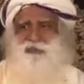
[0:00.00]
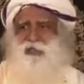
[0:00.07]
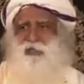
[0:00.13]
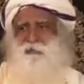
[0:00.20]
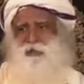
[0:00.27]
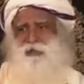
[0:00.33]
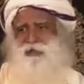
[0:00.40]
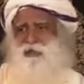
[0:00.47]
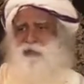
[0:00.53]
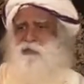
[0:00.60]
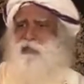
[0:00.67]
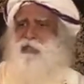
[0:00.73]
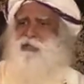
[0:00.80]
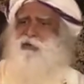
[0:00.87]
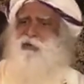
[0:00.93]
Tell me,
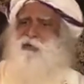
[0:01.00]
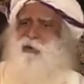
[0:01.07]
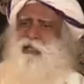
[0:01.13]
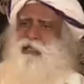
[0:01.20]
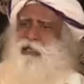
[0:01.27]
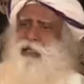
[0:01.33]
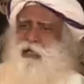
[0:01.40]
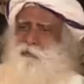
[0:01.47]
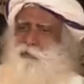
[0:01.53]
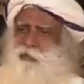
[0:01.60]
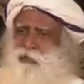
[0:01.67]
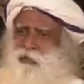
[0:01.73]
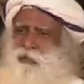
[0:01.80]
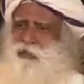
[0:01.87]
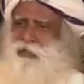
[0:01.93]
when you're very
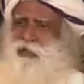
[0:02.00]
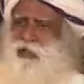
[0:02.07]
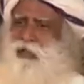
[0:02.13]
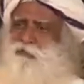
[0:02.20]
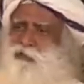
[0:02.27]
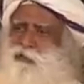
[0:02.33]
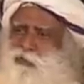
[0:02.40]
happy, have